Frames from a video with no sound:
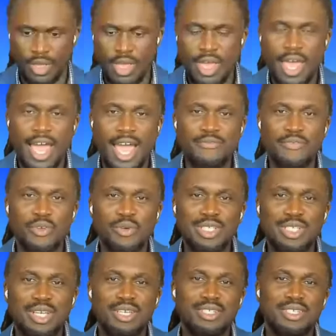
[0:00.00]
And viewers
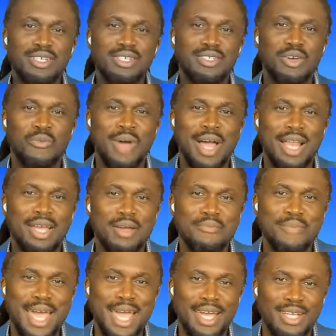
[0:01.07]
and listeners, welcome
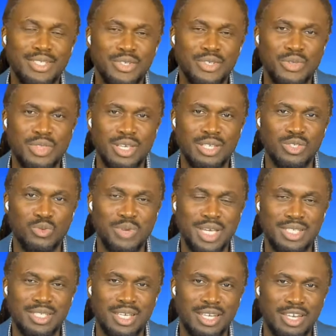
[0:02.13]
back to this
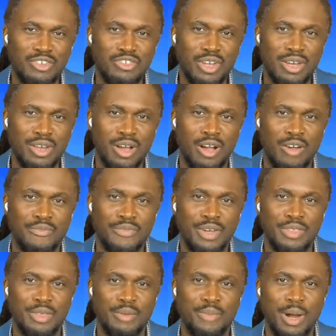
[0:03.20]
week's edition of
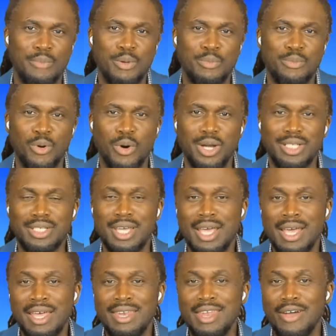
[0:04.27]
the Bubb Report.
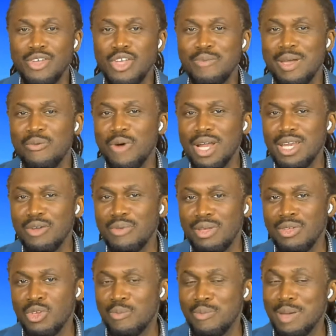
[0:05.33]
Now, you
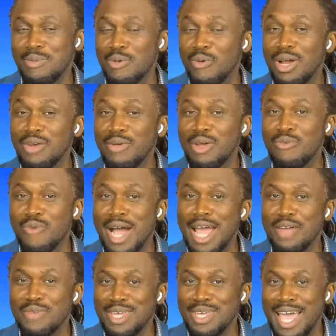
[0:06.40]
may be wondering why
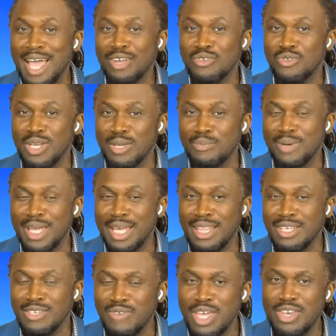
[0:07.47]
we actually played
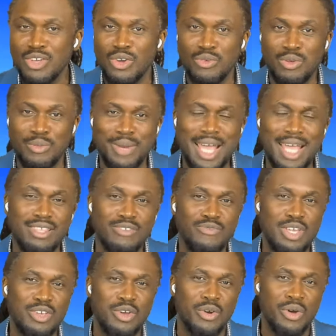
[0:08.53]
this video. We played this
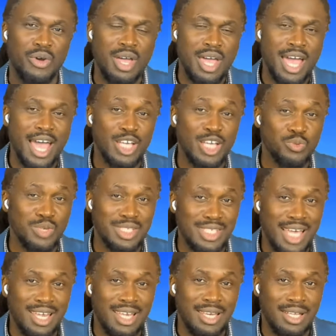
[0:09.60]
video, as we
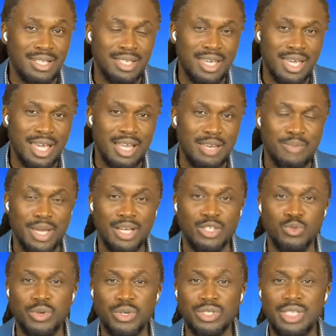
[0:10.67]
said in the TN,
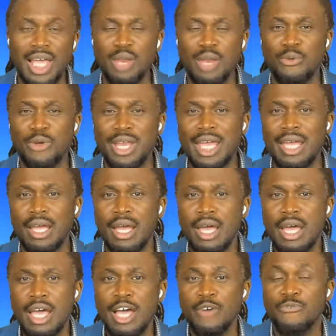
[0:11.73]
because we were celebrating
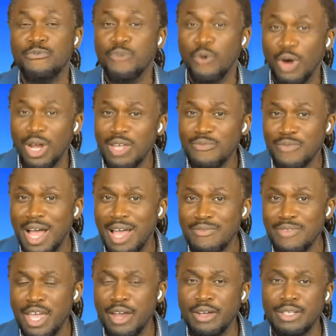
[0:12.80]
45
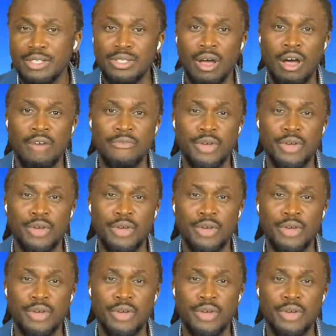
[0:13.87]
years of